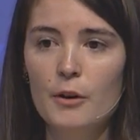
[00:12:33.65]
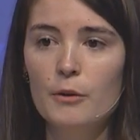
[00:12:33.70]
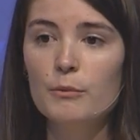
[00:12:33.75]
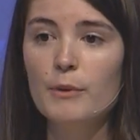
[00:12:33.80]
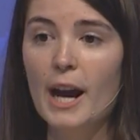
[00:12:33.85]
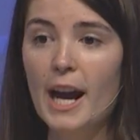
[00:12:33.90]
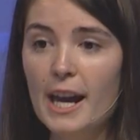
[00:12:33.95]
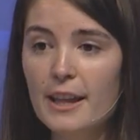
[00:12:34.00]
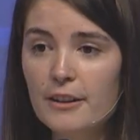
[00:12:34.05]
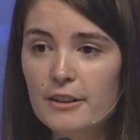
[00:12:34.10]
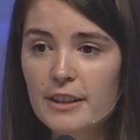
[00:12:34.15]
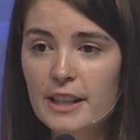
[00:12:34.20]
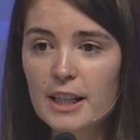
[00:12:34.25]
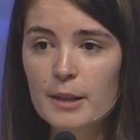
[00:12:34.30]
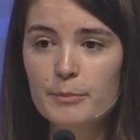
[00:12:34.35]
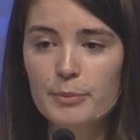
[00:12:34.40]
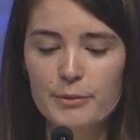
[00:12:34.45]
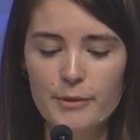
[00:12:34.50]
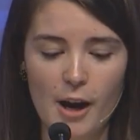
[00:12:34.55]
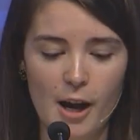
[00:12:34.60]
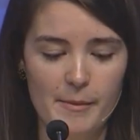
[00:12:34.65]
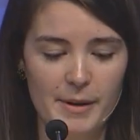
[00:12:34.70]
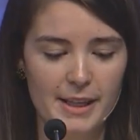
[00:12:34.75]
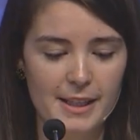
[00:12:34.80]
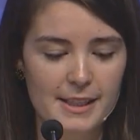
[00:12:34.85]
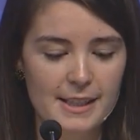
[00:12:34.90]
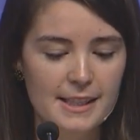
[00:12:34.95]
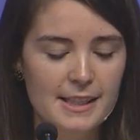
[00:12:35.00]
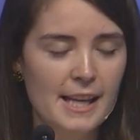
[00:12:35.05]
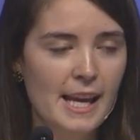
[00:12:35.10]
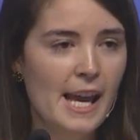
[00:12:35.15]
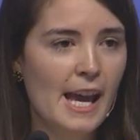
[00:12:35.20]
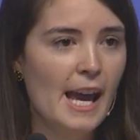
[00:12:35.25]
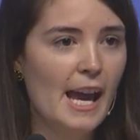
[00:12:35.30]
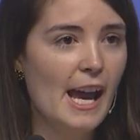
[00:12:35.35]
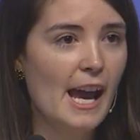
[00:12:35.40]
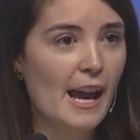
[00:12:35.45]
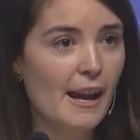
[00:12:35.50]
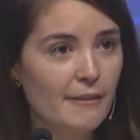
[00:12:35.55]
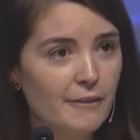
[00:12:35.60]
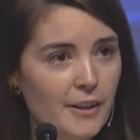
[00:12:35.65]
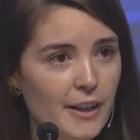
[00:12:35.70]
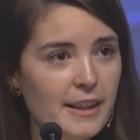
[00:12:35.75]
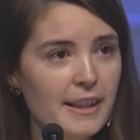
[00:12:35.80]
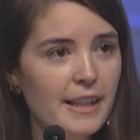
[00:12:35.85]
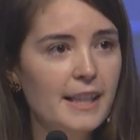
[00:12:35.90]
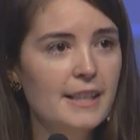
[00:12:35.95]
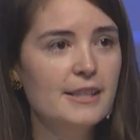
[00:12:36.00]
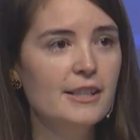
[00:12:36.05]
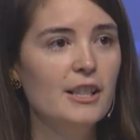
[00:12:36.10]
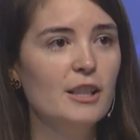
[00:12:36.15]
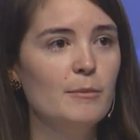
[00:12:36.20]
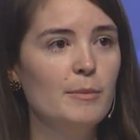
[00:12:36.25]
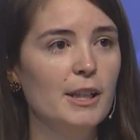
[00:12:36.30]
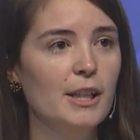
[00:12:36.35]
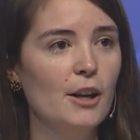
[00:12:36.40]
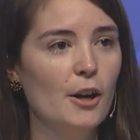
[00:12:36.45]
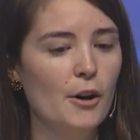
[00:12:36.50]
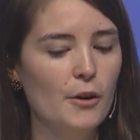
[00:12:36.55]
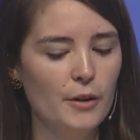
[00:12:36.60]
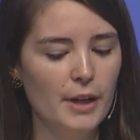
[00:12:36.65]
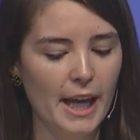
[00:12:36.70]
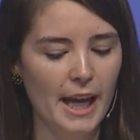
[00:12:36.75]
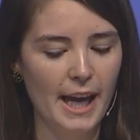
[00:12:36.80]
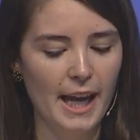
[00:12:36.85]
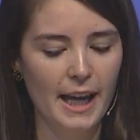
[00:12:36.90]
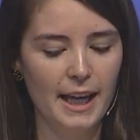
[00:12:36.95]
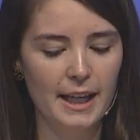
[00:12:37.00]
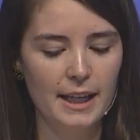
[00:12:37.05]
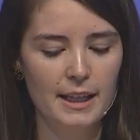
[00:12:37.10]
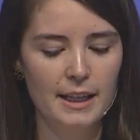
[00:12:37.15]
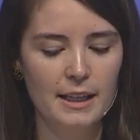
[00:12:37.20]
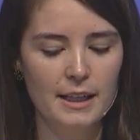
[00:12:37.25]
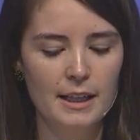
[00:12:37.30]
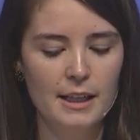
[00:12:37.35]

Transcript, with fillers: Rather than a promise, everything's going to be okay.